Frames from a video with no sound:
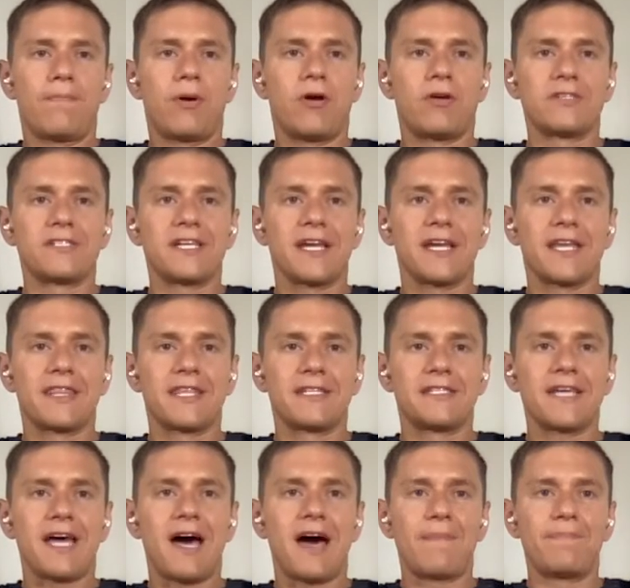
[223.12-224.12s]
Pausing at the
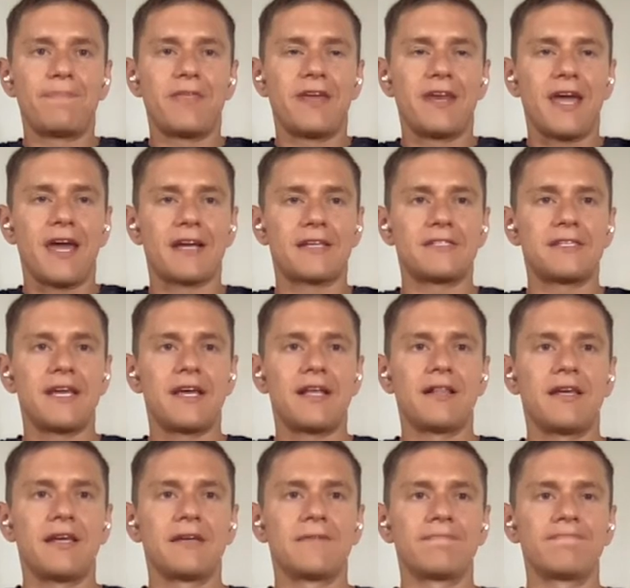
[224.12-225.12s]
top, then
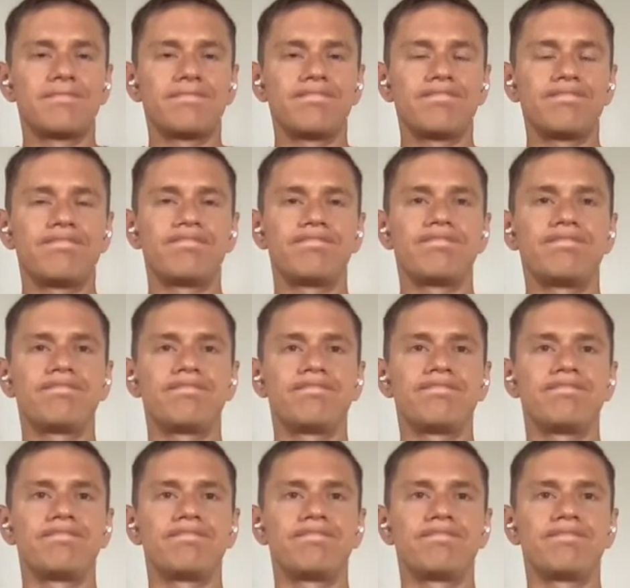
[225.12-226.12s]
exhaling,
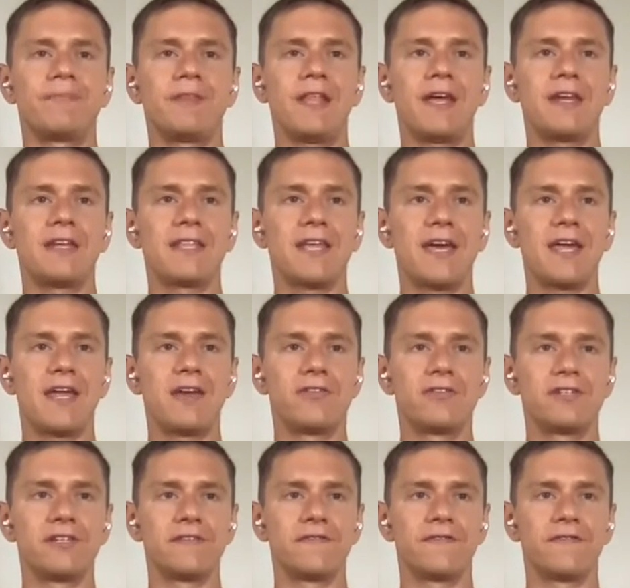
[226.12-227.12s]
letting that
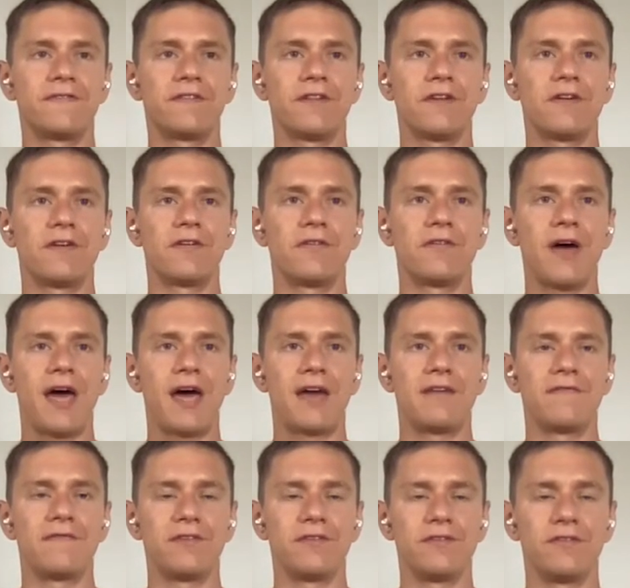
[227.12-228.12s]
energy flow out
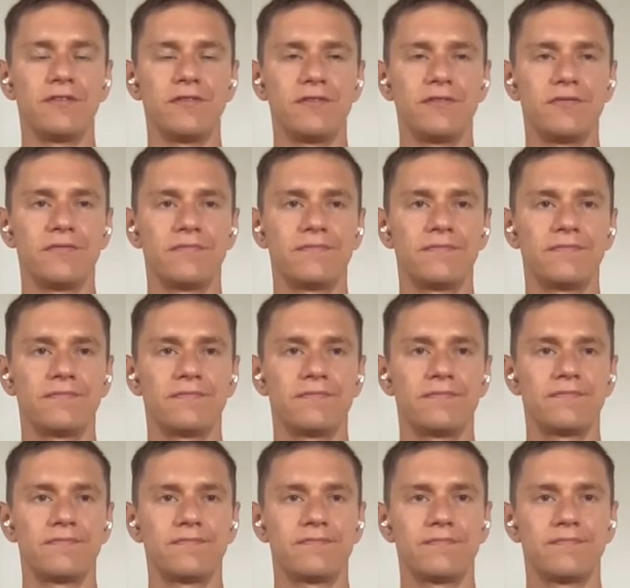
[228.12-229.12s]
of you,
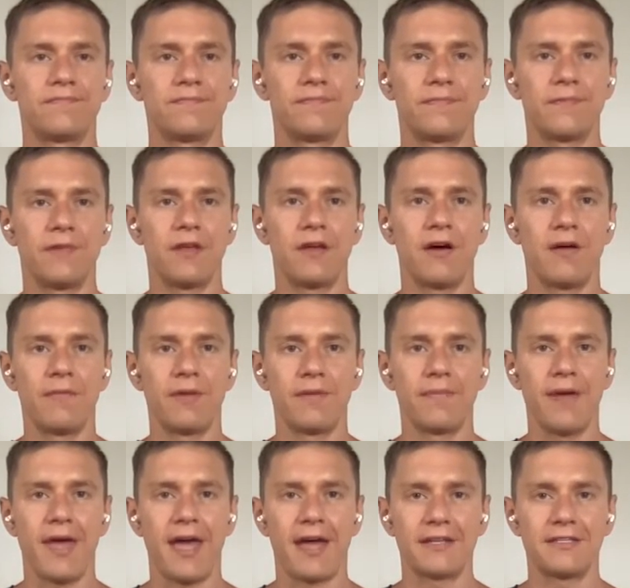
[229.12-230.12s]
coming
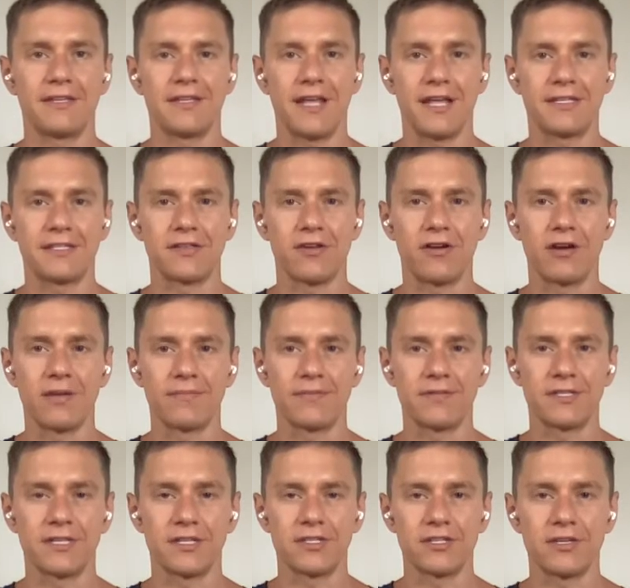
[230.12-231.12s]
back to that starting
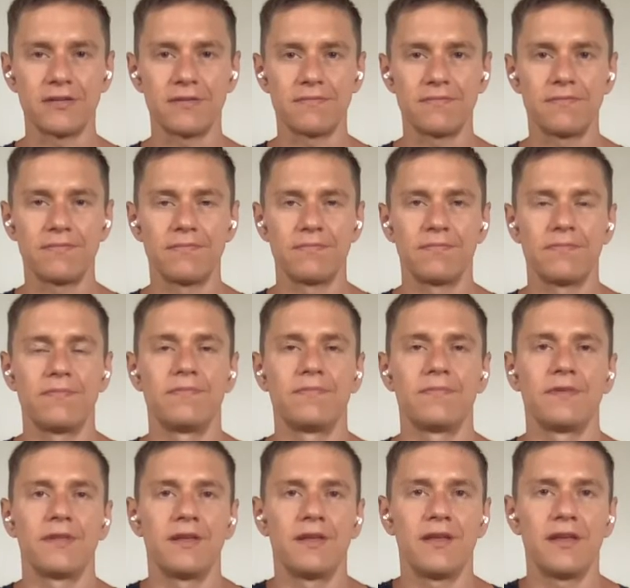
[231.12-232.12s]
position.
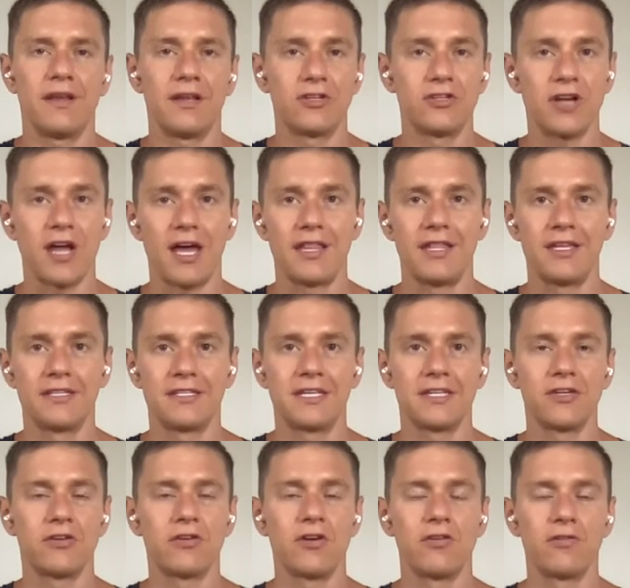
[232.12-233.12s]
Now try this
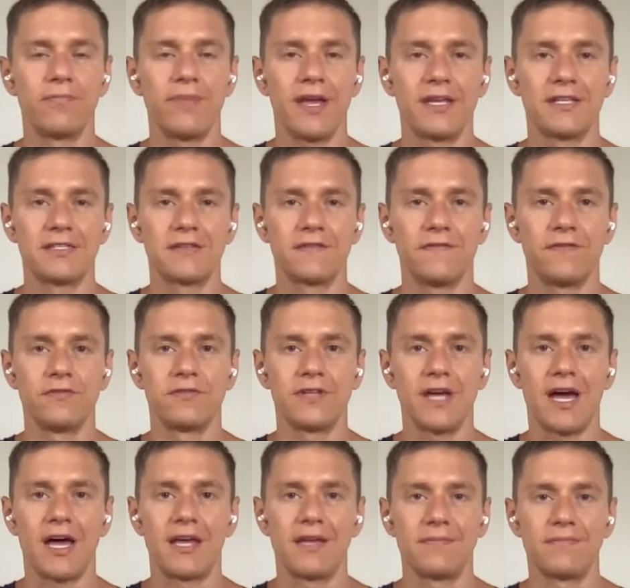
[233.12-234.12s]
at your own pace a few
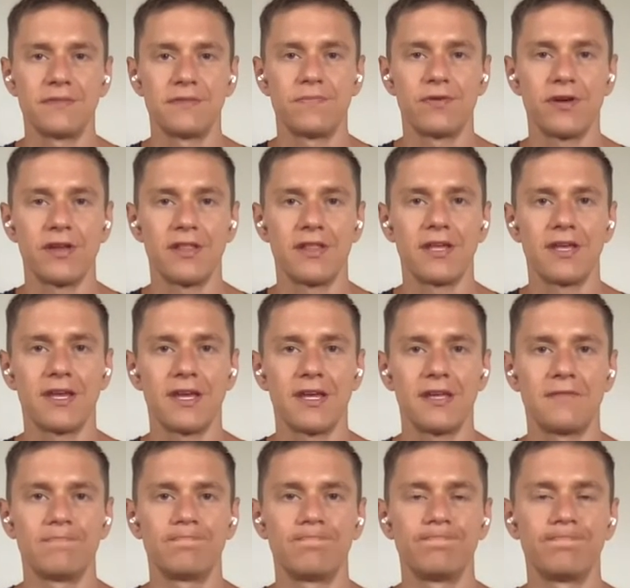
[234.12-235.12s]
times, breathing
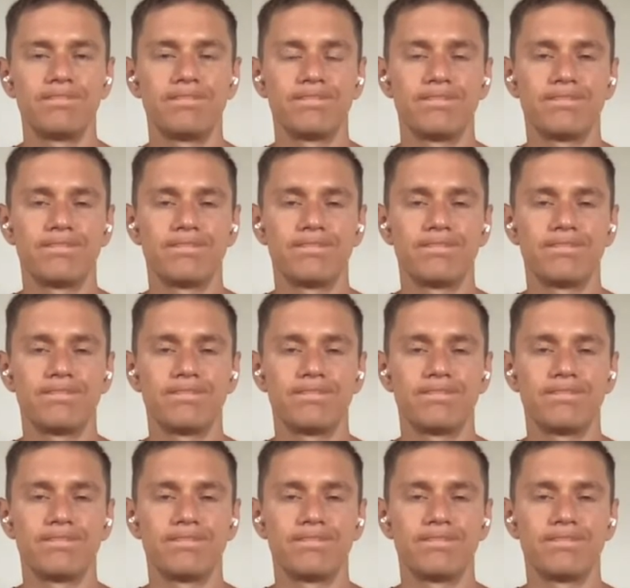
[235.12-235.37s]
in